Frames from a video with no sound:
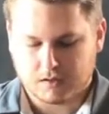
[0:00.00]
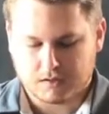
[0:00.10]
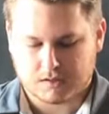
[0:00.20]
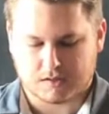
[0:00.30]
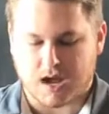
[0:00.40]

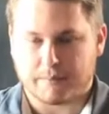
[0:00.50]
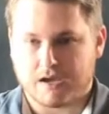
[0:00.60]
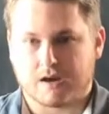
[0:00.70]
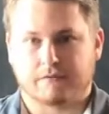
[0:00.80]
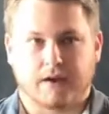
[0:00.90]
just not
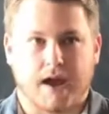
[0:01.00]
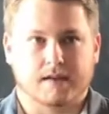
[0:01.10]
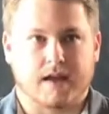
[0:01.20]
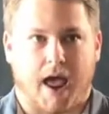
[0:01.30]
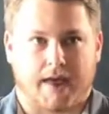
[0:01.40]
being
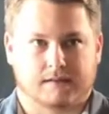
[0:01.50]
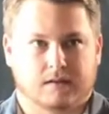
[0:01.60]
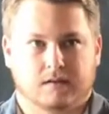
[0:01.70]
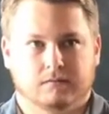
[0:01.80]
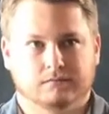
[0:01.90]
afraid to
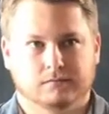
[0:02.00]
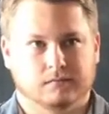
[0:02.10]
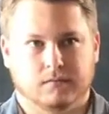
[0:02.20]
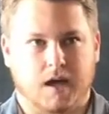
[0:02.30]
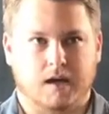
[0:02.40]
ask,
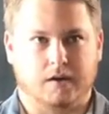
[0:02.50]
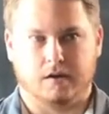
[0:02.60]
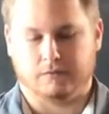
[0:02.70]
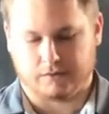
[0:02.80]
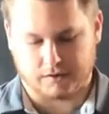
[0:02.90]
I don't
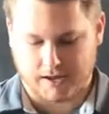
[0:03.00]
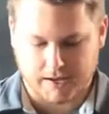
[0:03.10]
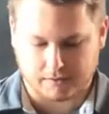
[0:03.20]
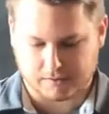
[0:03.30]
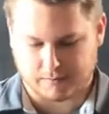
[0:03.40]
know, for a
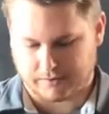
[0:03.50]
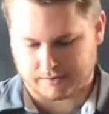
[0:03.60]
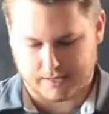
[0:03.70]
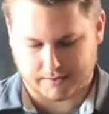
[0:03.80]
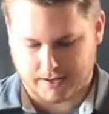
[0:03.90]
date or
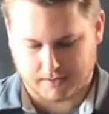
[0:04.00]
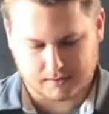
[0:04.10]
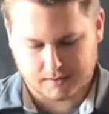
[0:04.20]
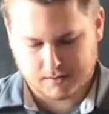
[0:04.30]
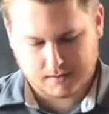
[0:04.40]
something like that.